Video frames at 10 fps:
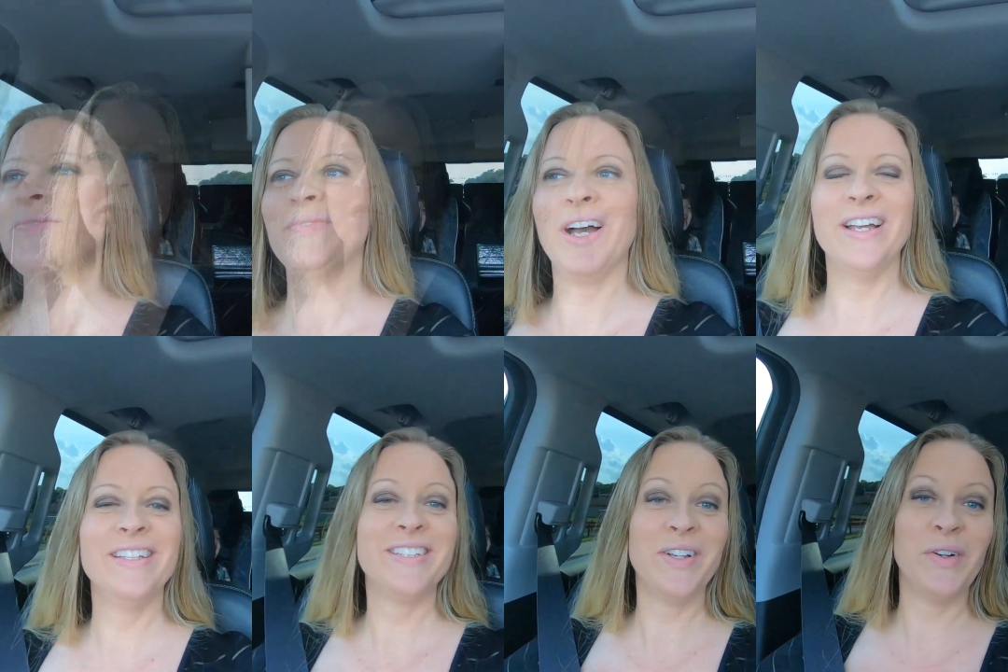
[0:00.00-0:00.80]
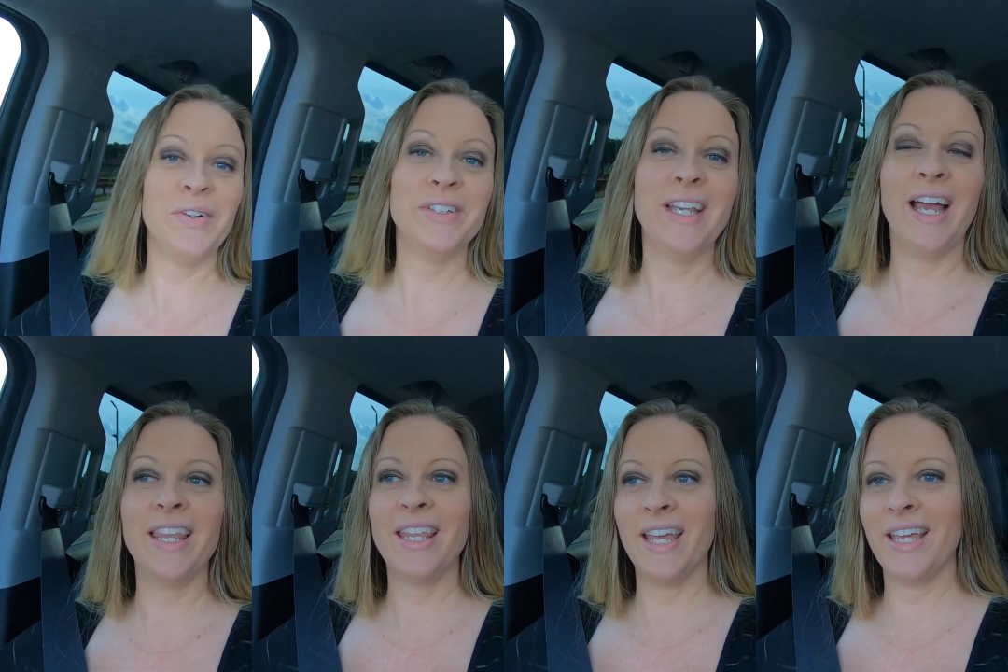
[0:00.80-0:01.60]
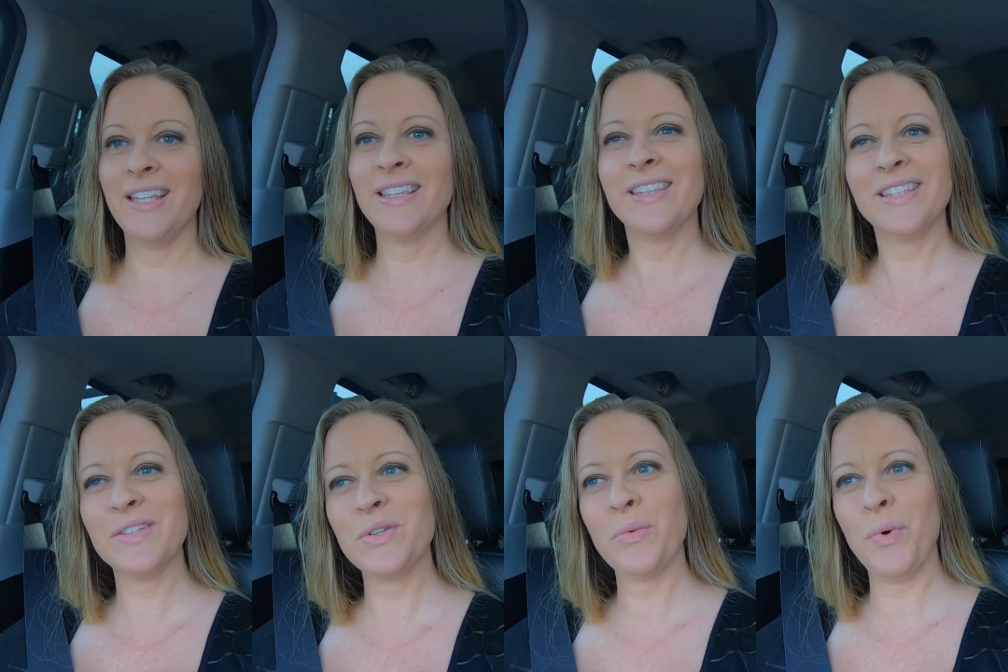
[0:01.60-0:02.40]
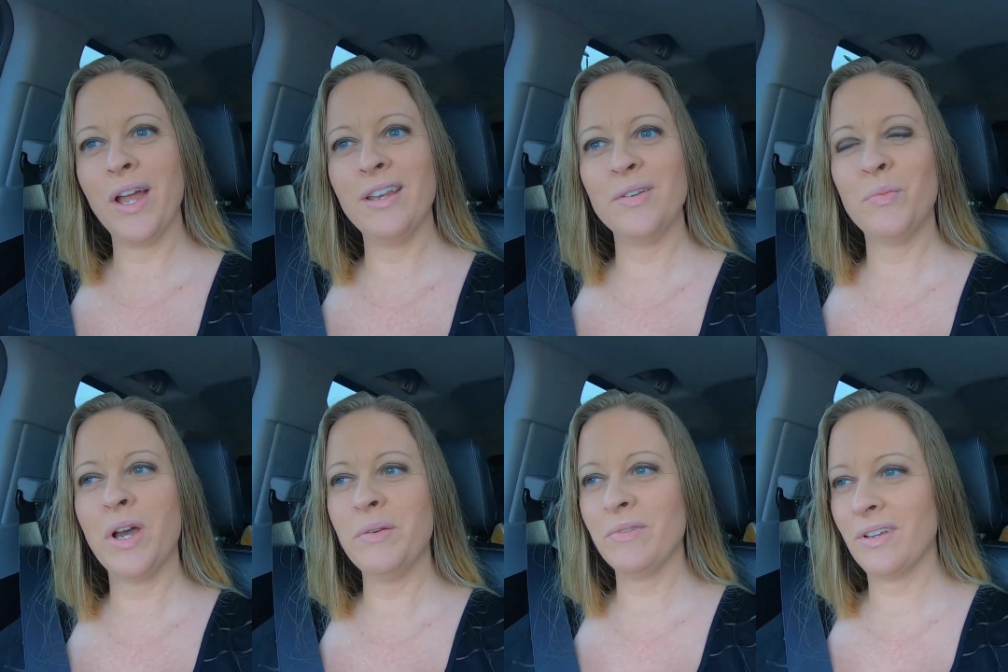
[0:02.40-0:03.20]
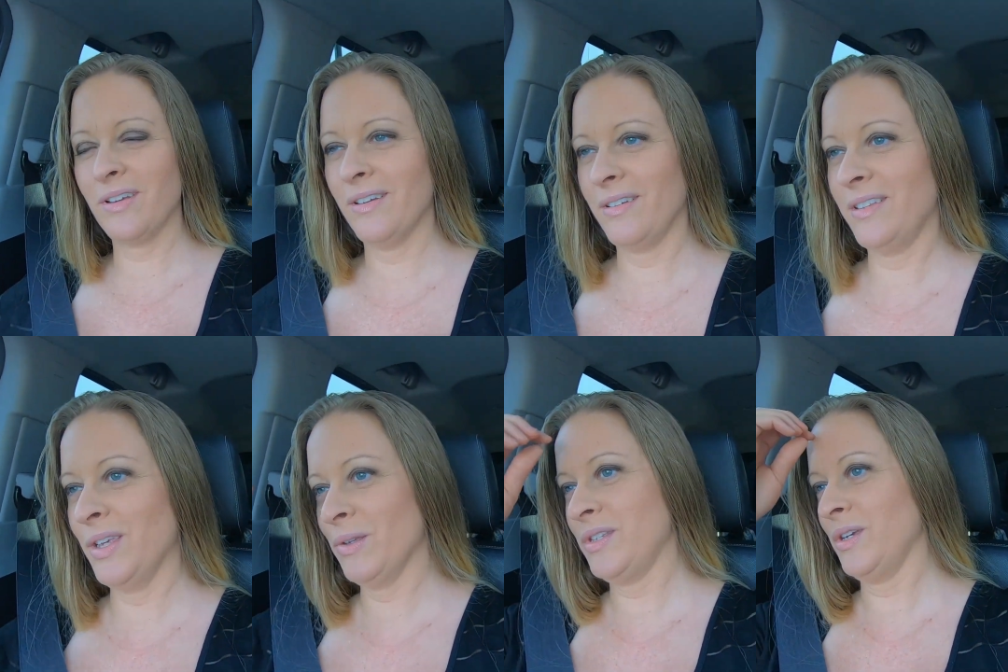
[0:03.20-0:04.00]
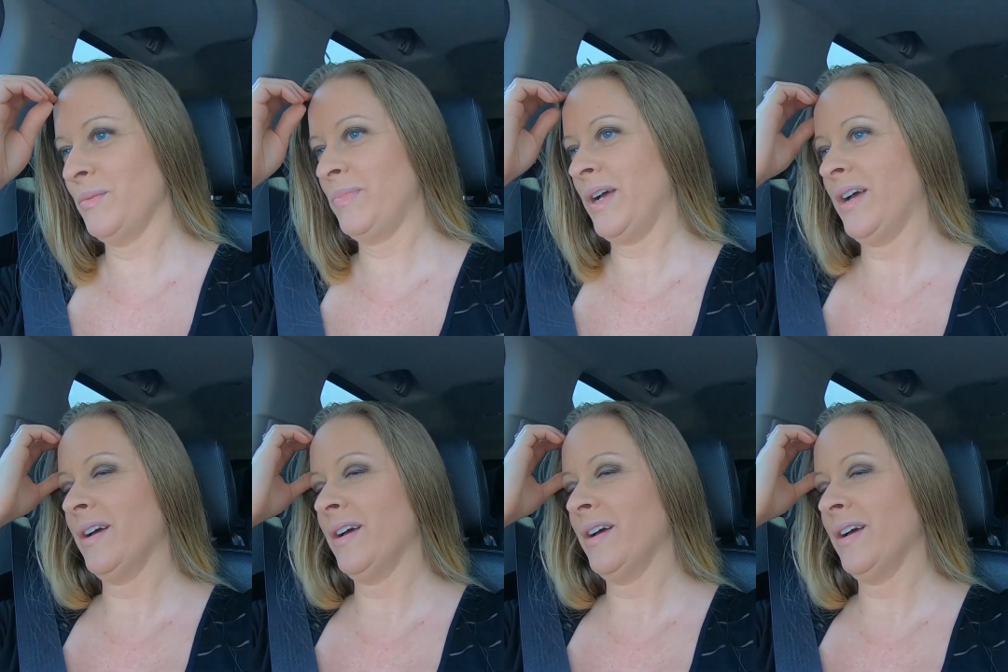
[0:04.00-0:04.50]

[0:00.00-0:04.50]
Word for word: But, so, yeah, the one YouTube